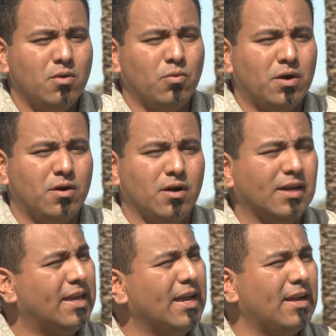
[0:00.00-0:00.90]
where
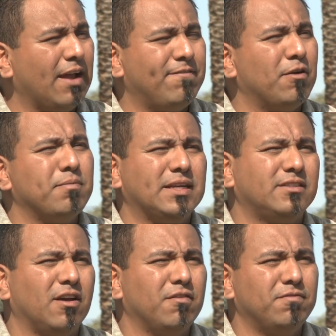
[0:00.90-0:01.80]
again, I found
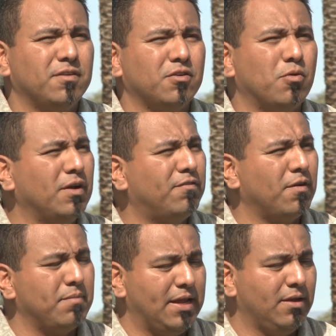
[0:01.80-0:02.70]
myself going
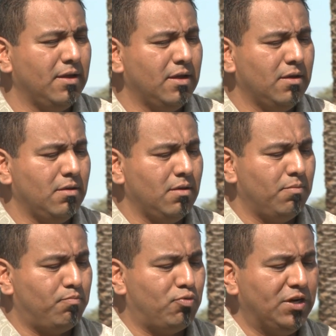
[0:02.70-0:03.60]
from a
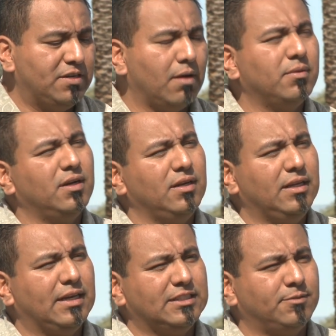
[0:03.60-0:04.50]

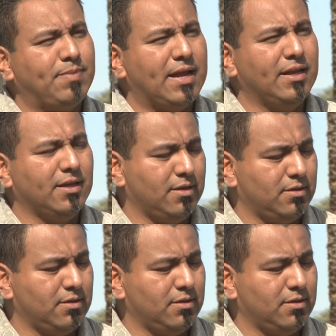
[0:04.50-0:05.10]
predominantly Hispanic